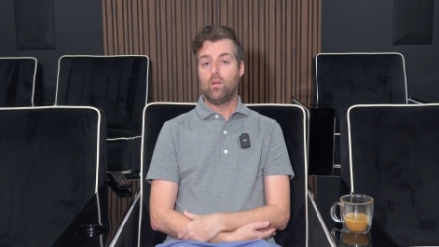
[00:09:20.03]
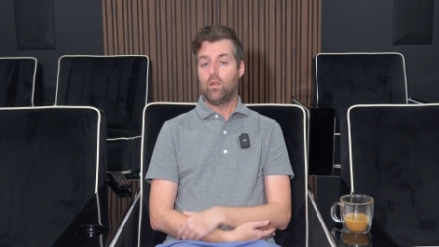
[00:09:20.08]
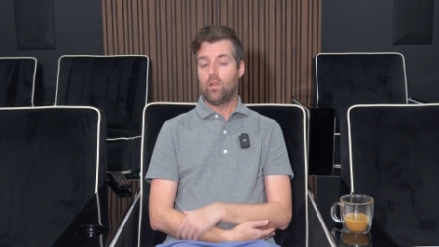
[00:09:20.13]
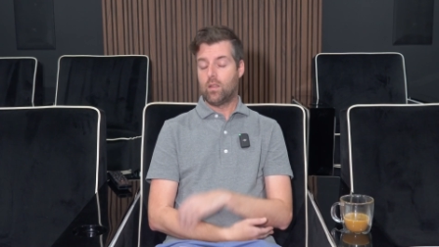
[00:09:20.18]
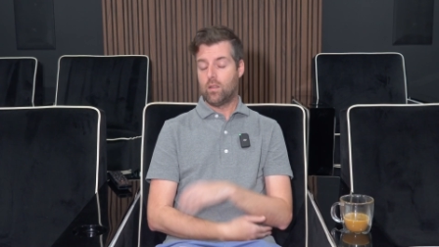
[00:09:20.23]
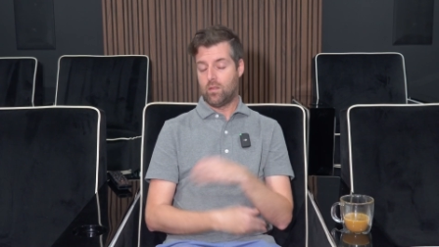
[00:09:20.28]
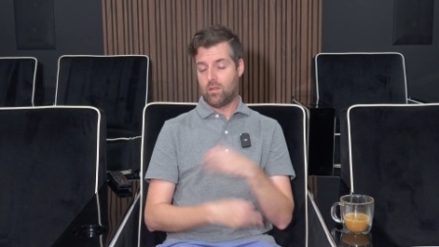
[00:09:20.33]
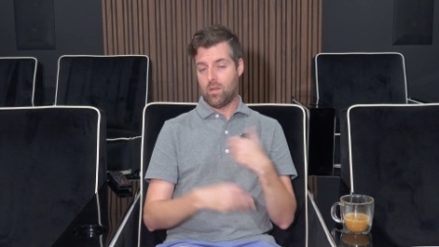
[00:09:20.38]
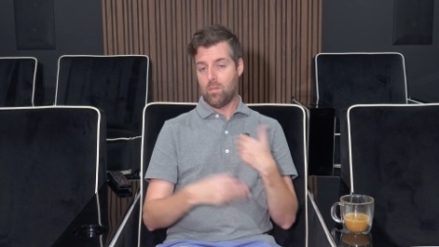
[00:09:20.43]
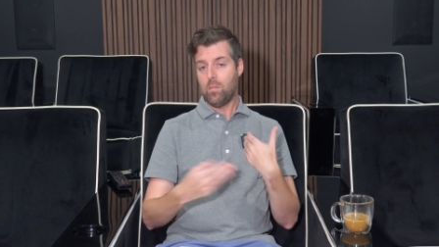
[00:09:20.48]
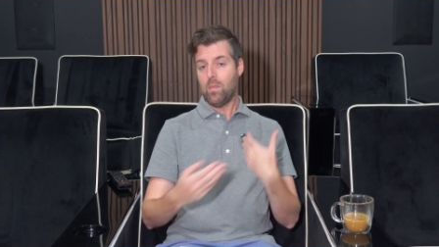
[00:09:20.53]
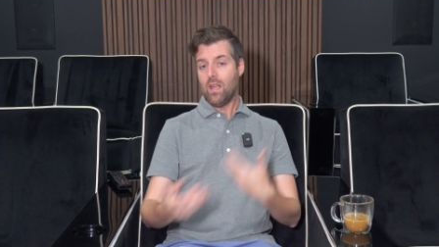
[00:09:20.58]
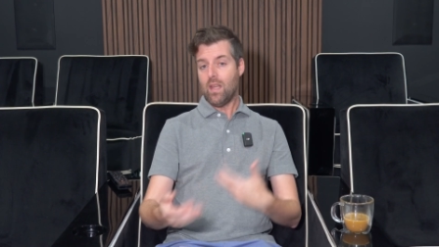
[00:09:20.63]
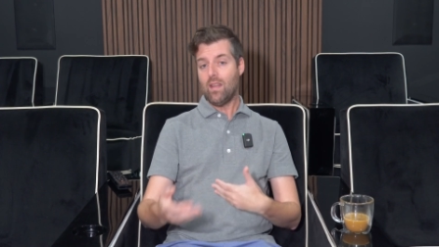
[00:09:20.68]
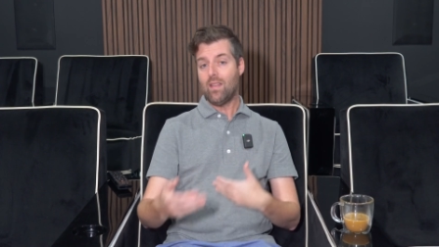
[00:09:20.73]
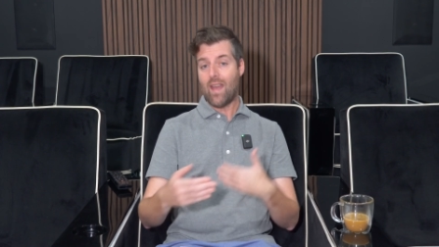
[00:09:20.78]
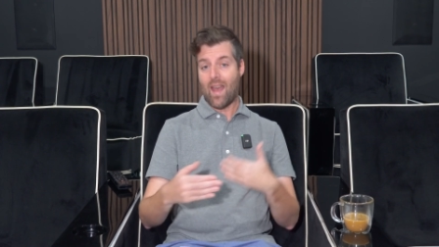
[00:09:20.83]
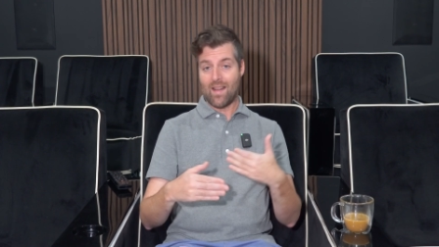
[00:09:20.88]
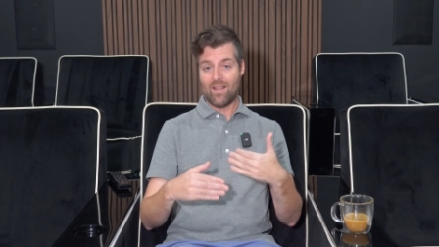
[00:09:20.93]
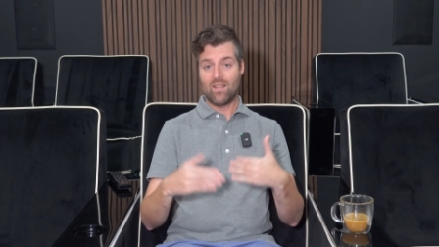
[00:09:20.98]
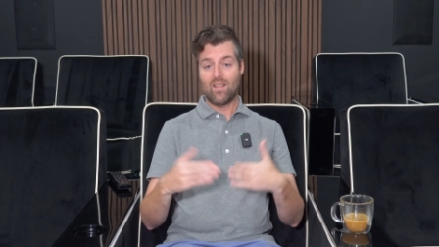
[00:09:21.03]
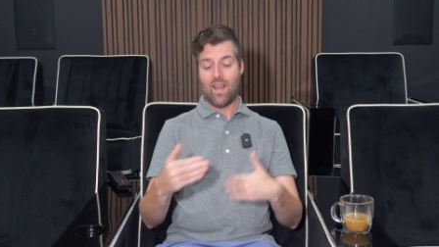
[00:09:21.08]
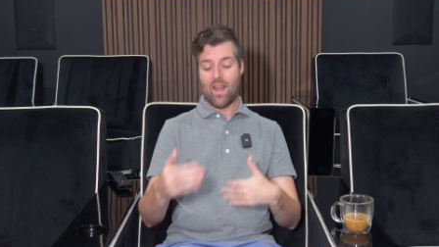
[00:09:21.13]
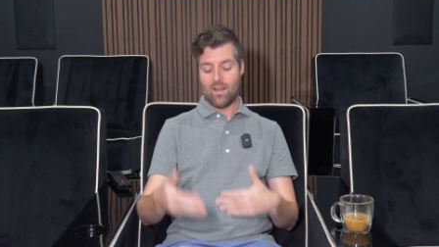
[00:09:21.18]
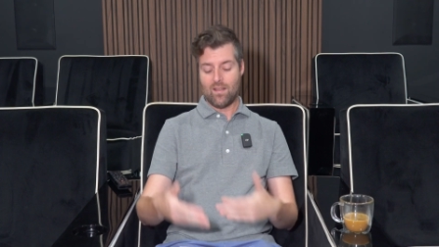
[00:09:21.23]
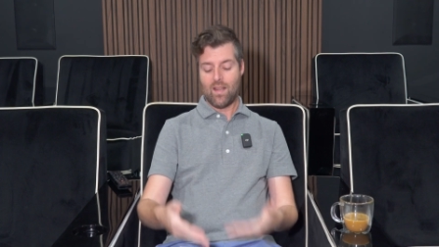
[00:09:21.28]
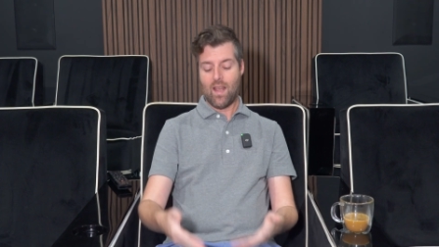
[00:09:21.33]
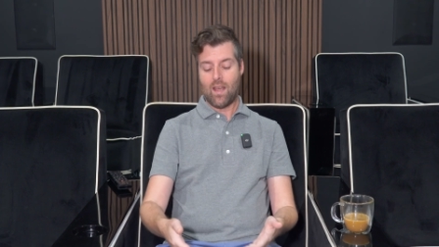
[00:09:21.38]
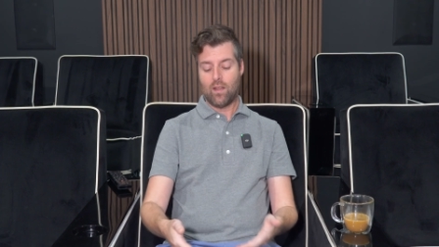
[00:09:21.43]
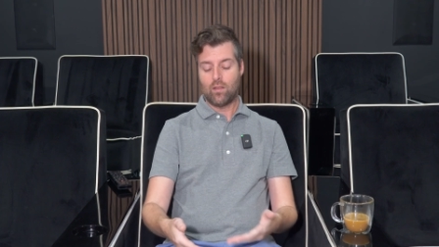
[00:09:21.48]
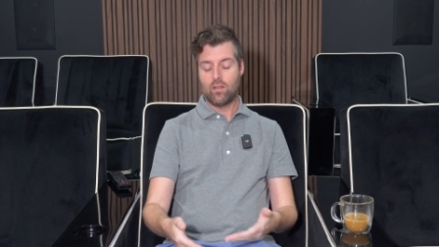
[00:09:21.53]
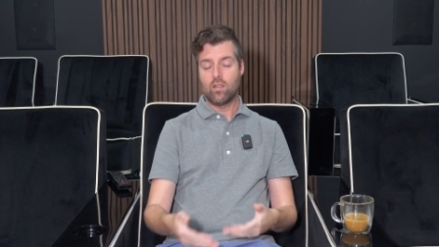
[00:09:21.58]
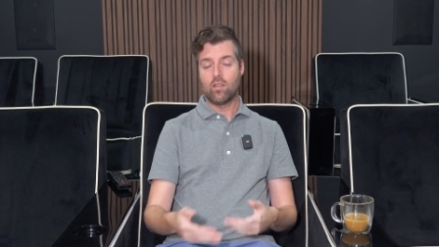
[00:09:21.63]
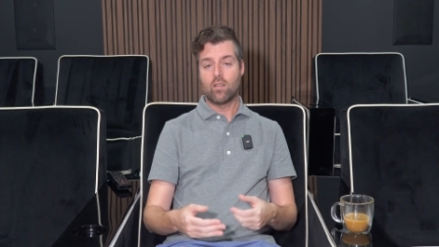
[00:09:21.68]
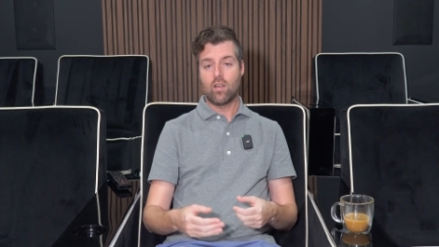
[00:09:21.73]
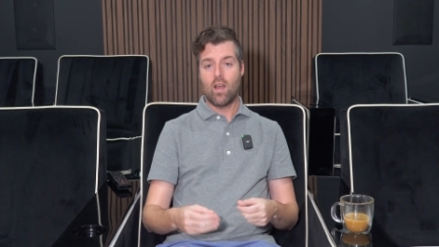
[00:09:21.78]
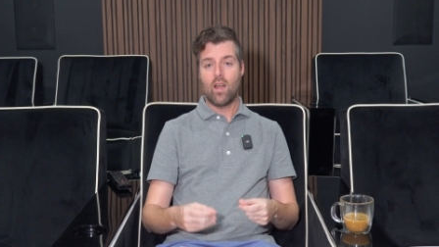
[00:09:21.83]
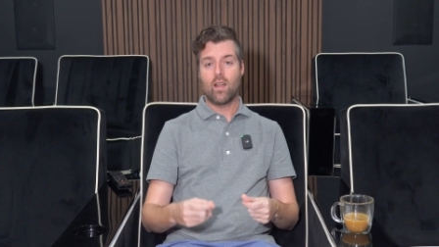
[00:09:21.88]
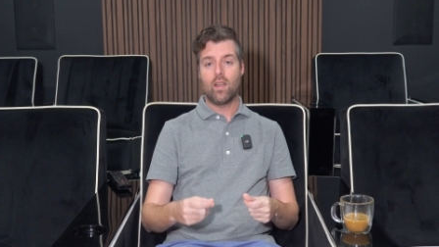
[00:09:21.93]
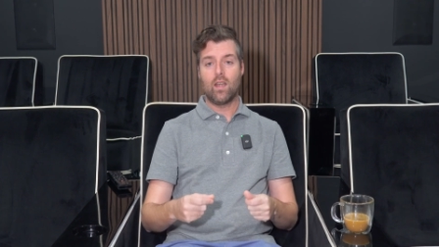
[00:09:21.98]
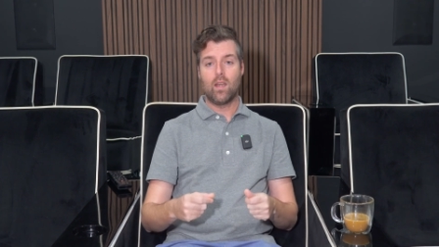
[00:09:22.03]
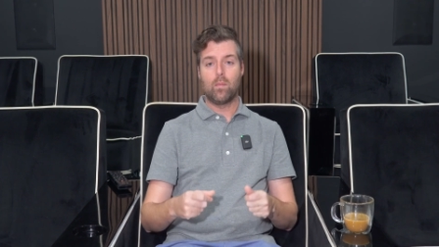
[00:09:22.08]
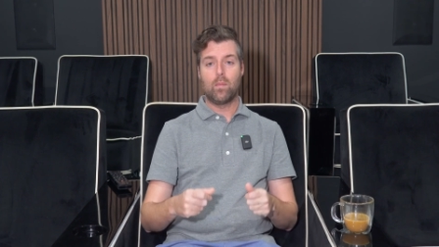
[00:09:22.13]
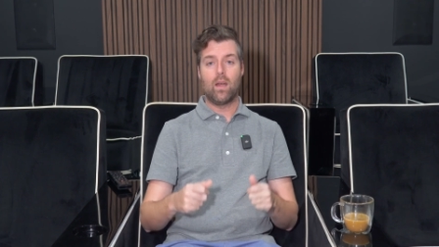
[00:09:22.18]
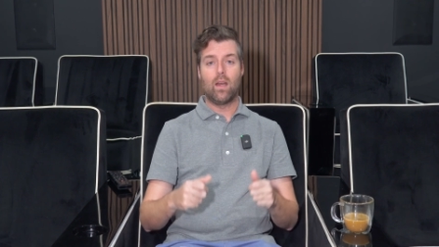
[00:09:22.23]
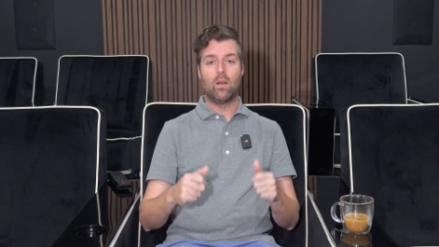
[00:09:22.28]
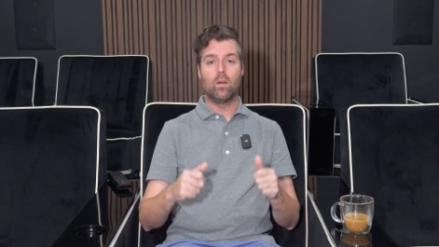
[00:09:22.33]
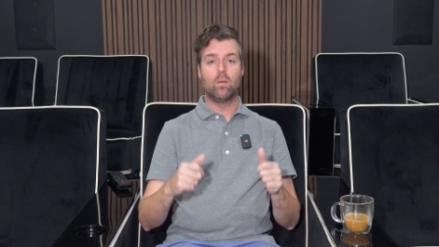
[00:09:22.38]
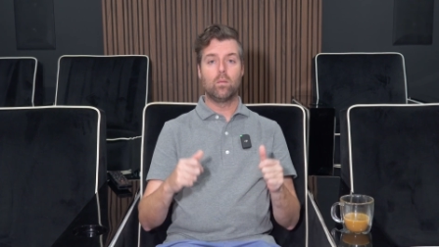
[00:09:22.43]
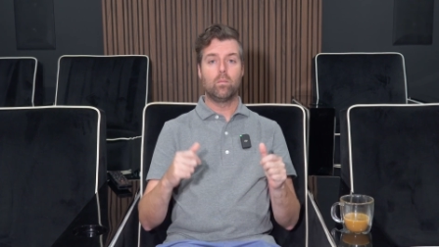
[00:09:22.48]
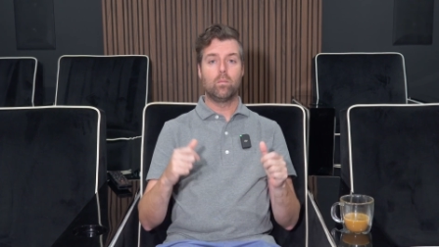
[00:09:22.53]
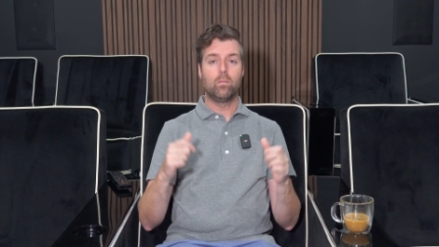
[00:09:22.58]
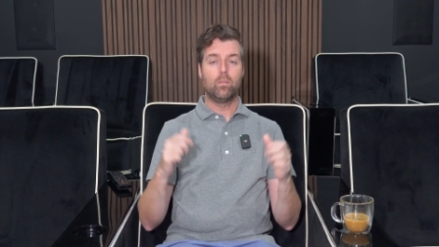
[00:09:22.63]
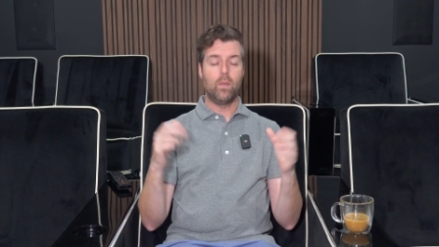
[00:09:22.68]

Because to me, that's that test you're talking about,